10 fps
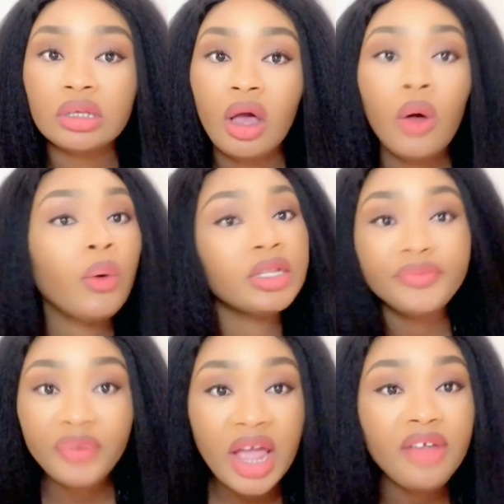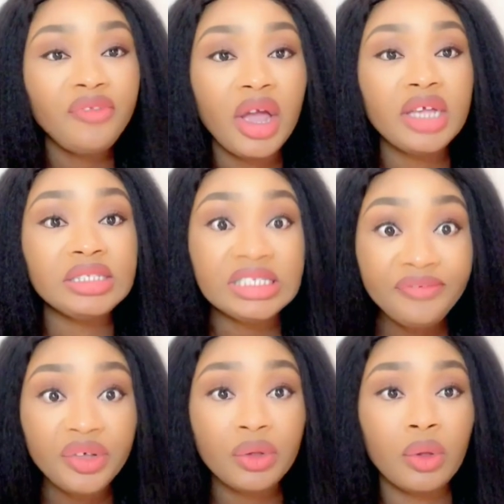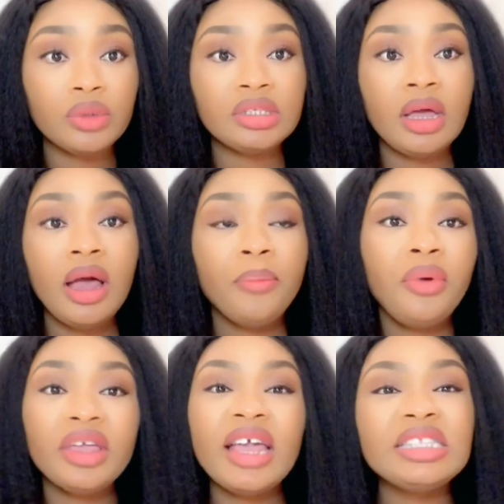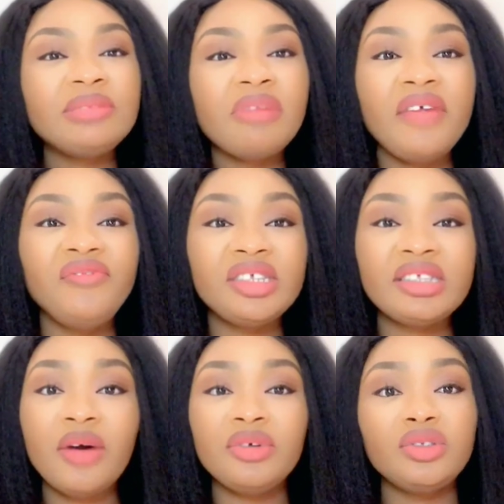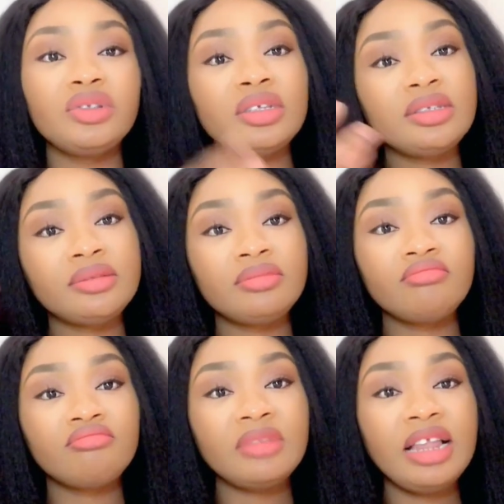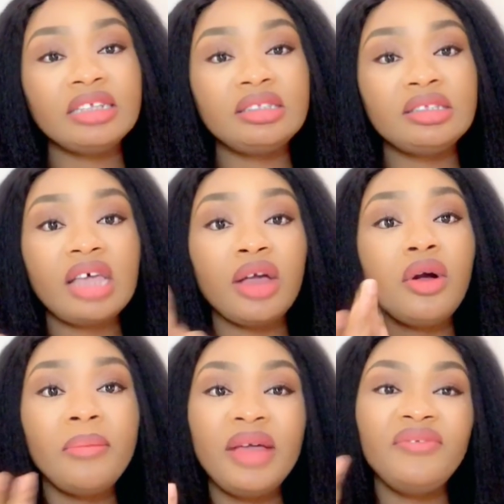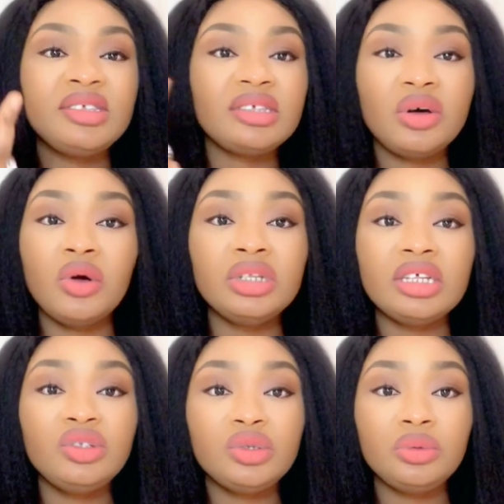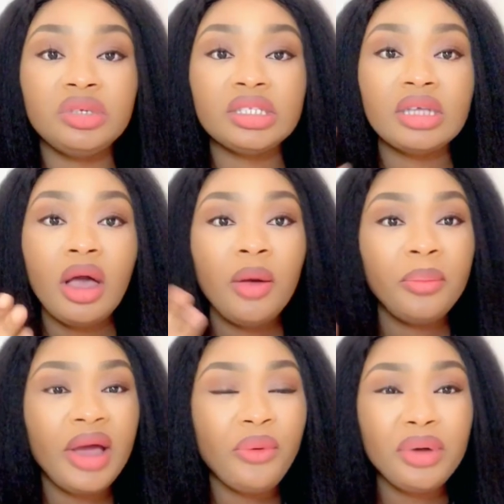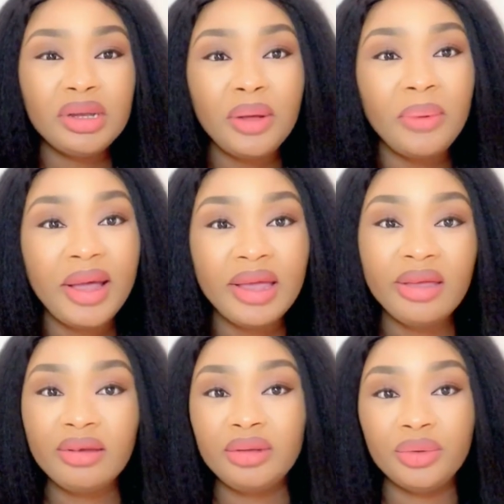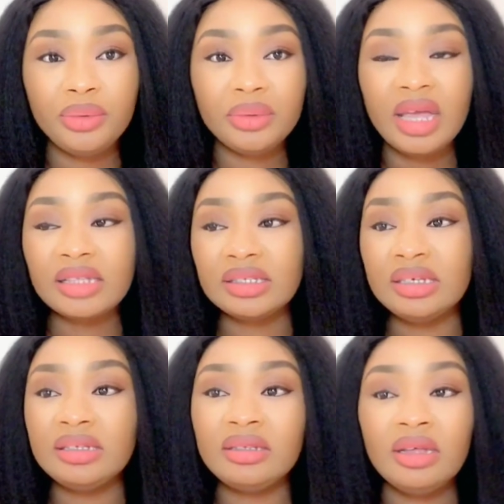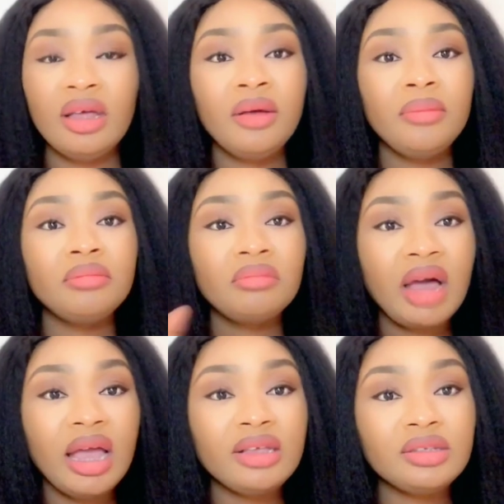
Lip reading: Was very, very difficult. But getting my visa was just like this. I got my visa under 2 weeks. But I wonder why, getting my